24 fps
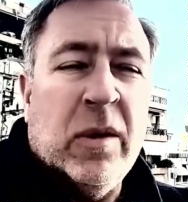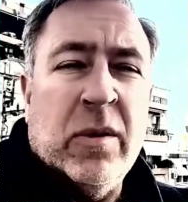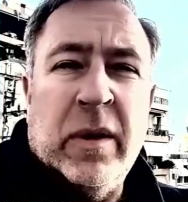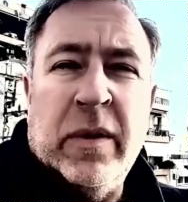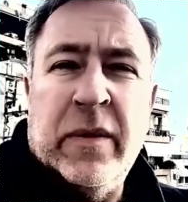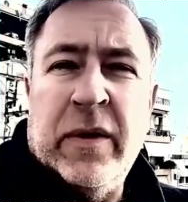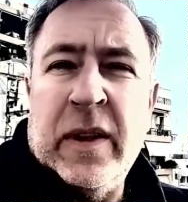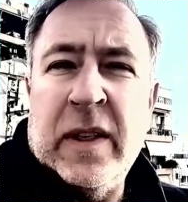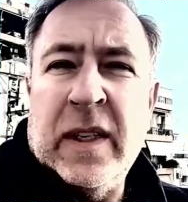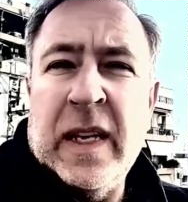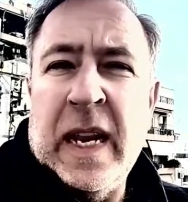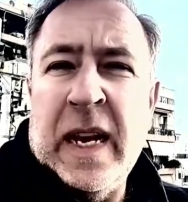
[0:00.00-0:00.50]

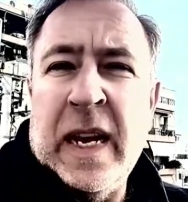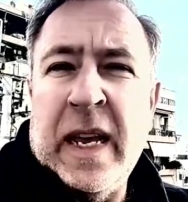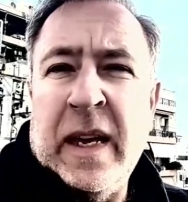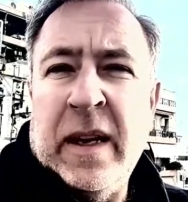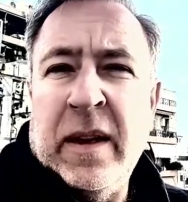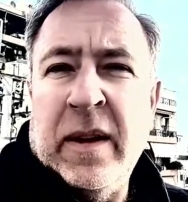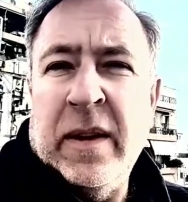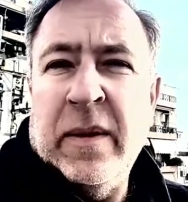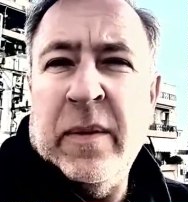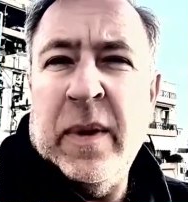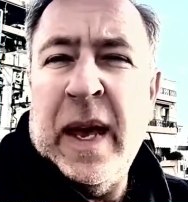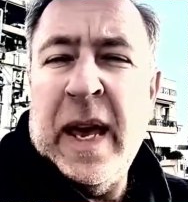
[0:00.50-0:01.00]
if there's
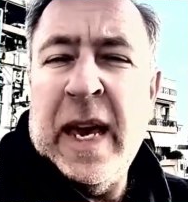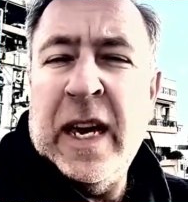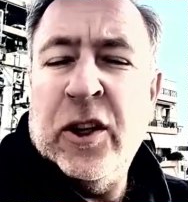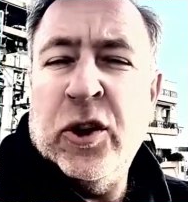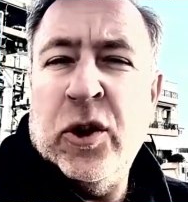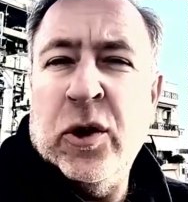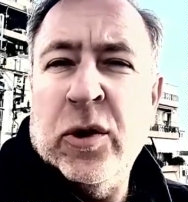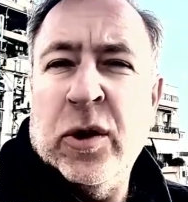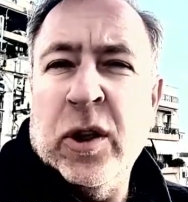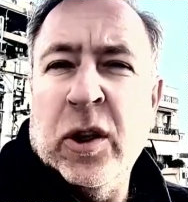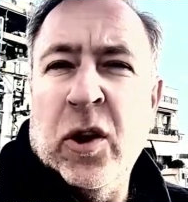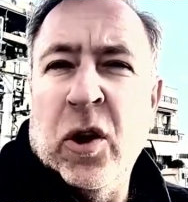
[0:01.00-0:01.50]
any
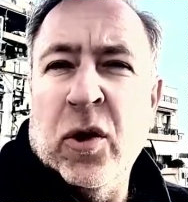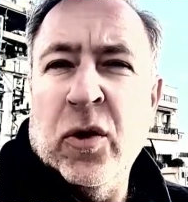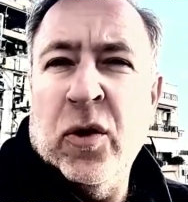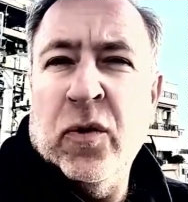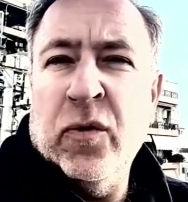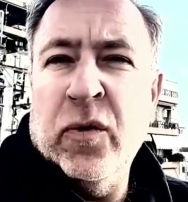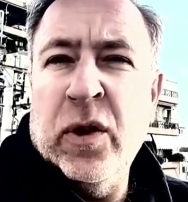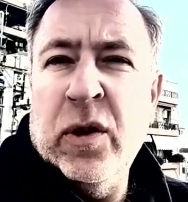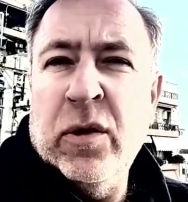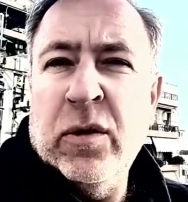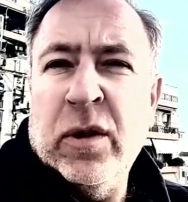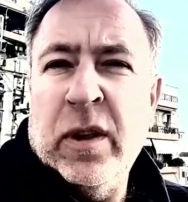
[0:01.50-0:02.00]
issues along the
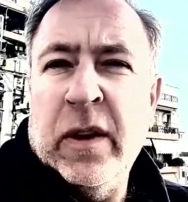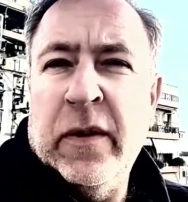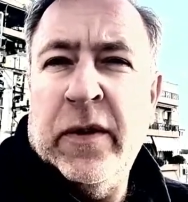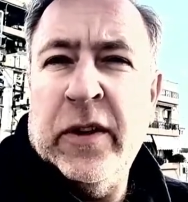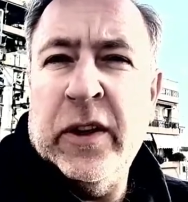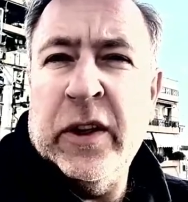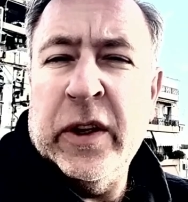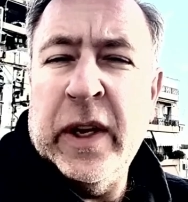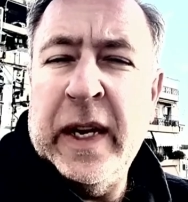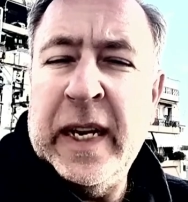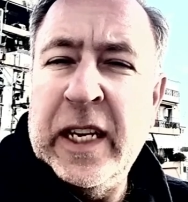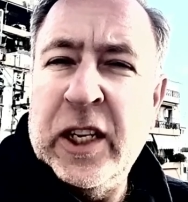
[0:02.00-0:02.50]
routes, if
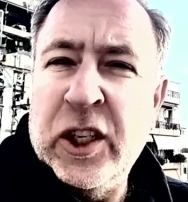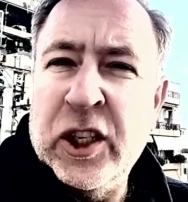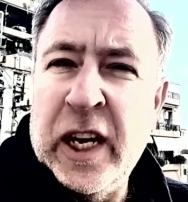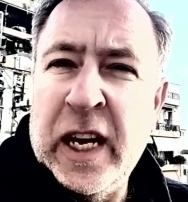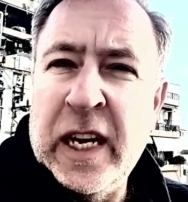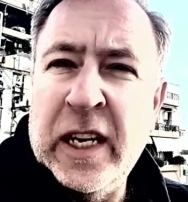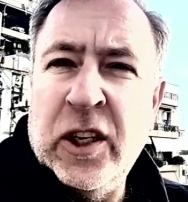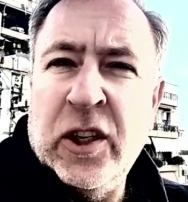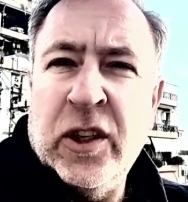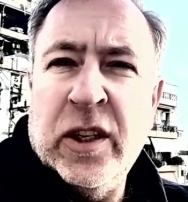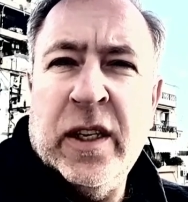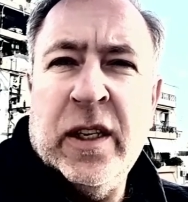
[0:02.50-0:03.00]
there are any
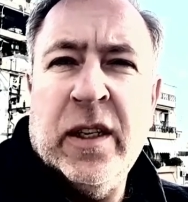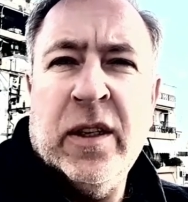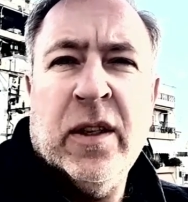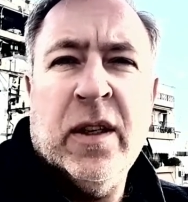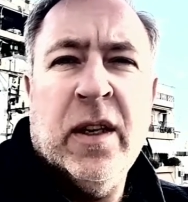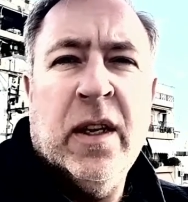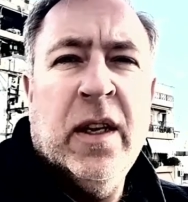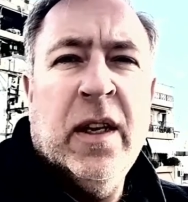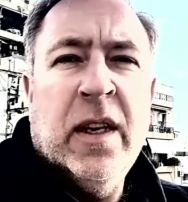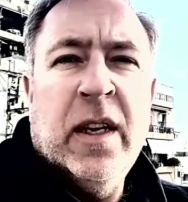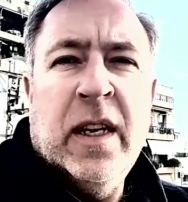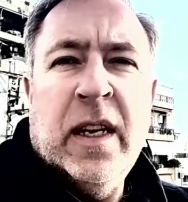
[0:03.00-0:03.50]
changes,